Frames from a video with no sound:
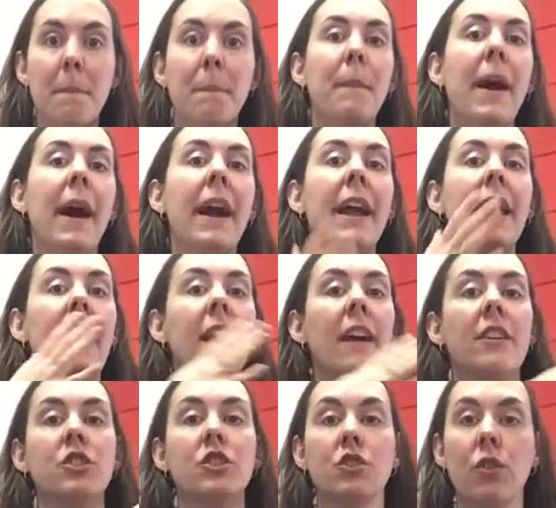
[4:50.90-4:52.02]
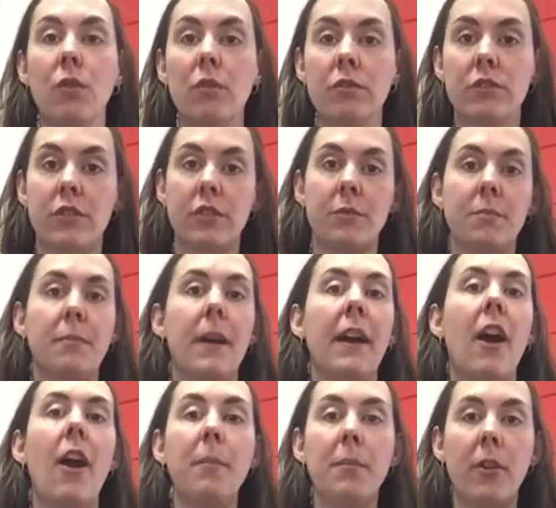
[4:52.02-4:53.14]
My shoulder, my
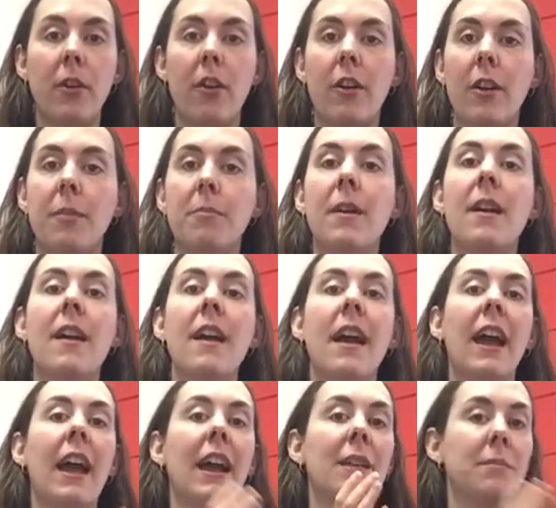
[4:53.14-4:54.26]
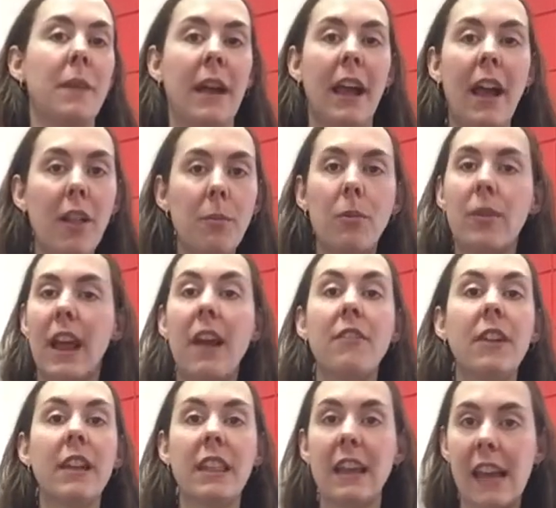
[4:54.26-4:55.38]
upper arm, and my elbow and
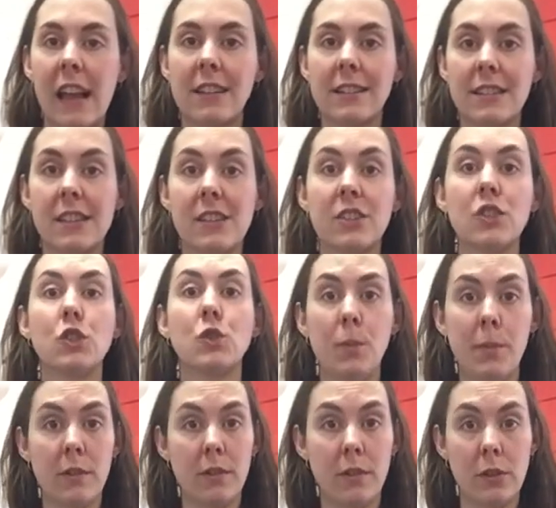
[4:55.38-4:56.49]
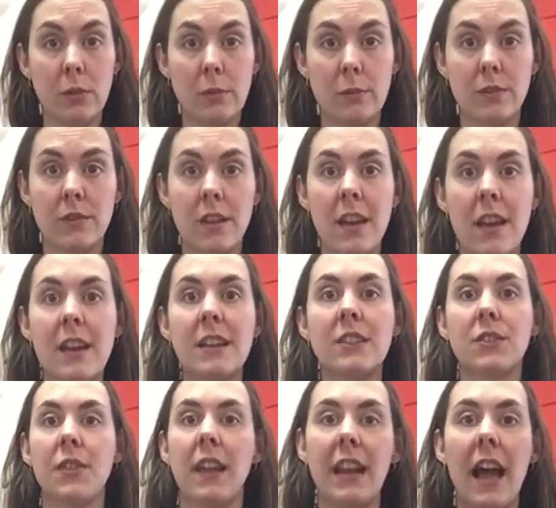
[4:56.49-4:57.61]
everything else is super loose
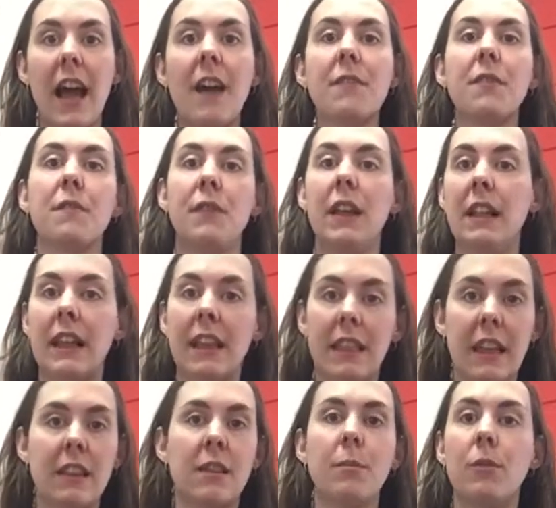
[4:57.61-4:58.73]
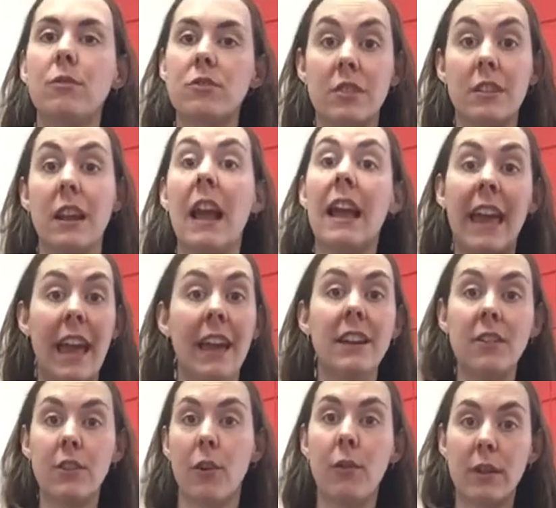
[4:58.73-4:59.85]
so that I have the feeling that the motion
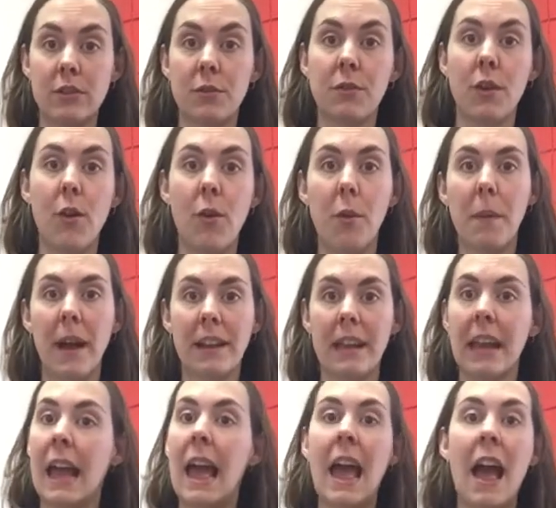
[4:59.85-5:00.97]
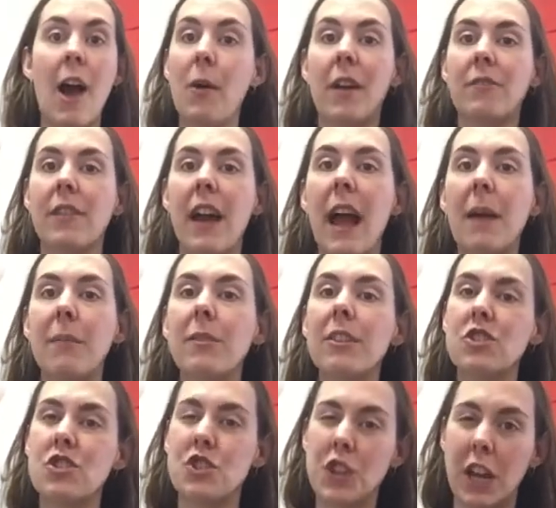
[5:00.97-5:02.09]
can go into the whole body. However, I'm
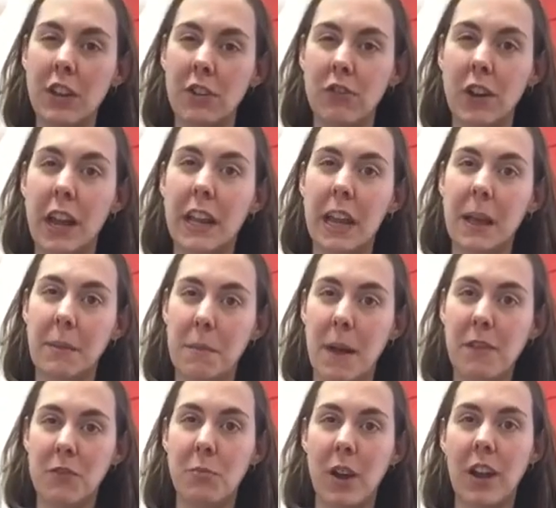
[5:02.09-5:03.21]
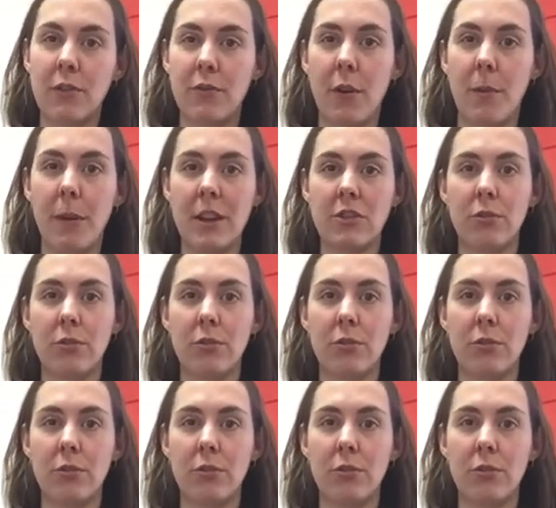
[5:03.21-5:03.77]
not generating my vibrato from my